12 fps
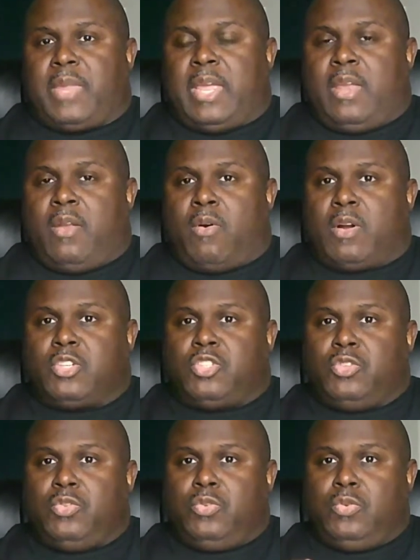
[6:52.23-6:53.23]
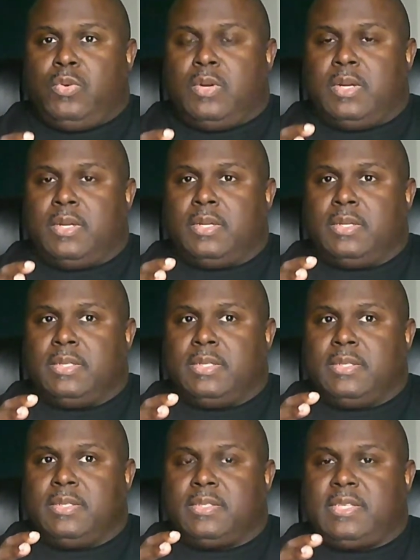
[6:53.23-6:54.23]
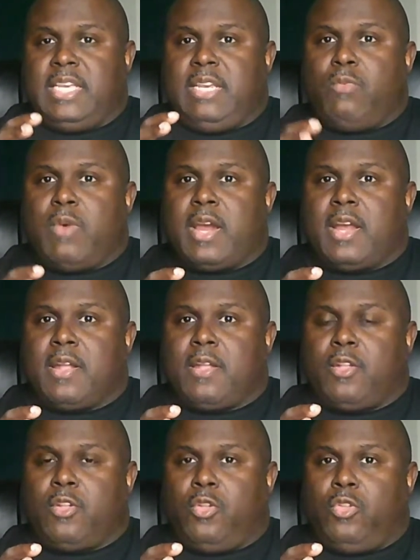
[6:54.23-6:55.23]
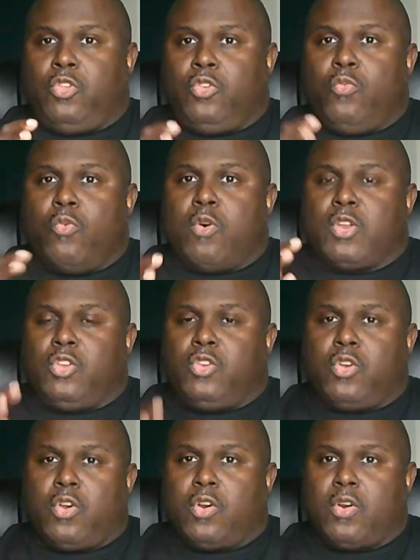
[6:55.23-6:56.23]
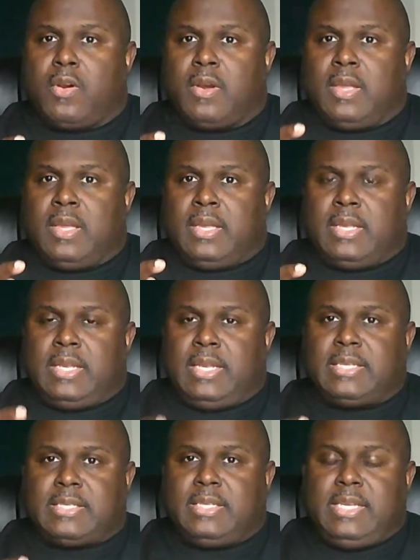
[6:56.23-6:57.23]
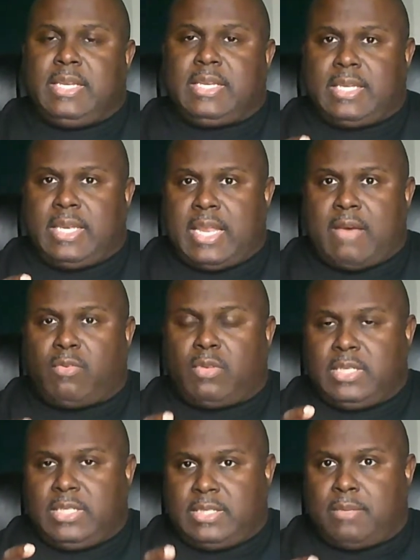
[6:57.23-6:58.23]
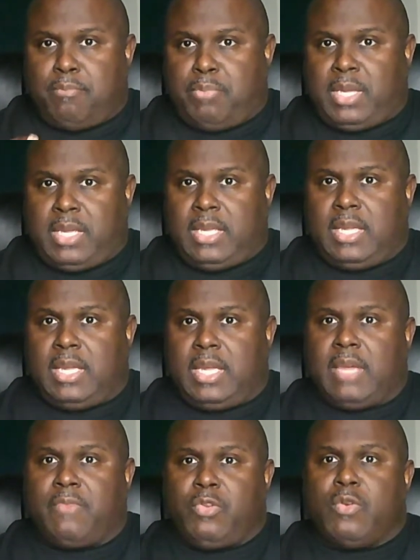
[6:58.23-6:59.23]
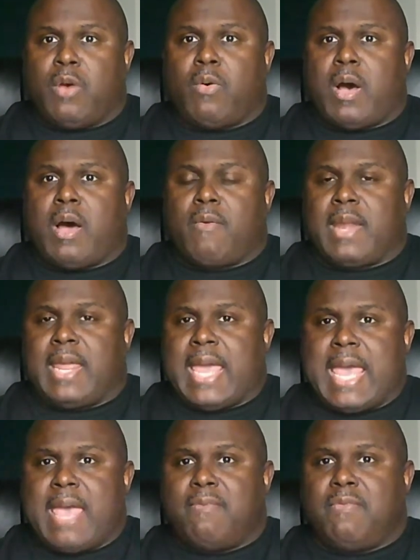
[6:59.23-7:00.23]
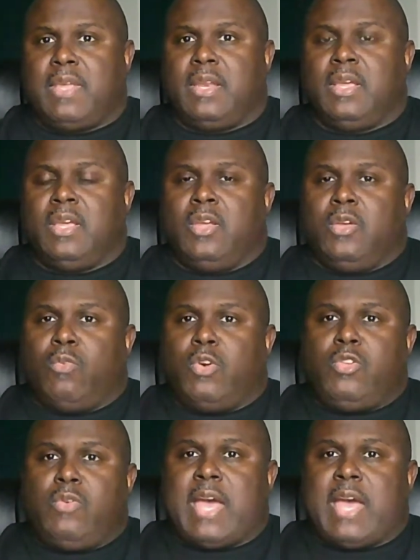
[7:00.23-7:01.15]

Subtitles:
in order to see where you want your listening leveling to be, if you don't already have it, well, you